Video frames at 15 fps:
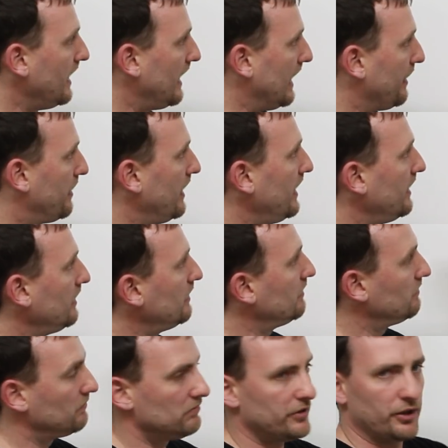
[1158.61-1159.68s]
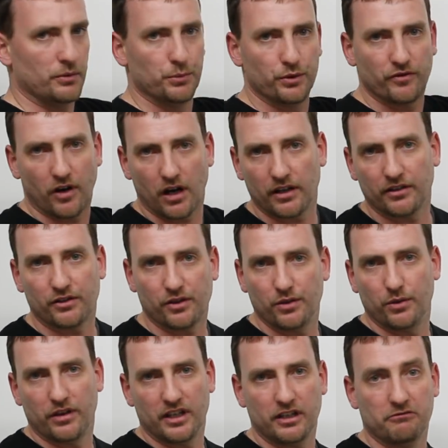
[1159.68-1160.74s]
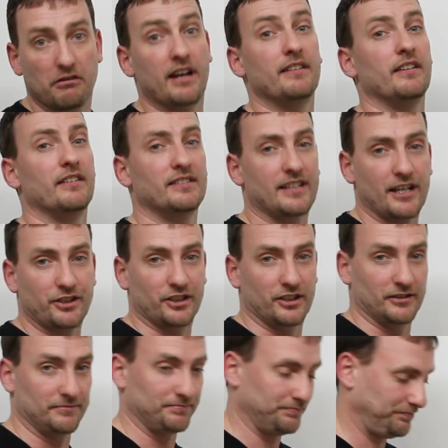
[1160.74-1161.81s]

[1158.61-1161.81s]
And then you move on to the writing section.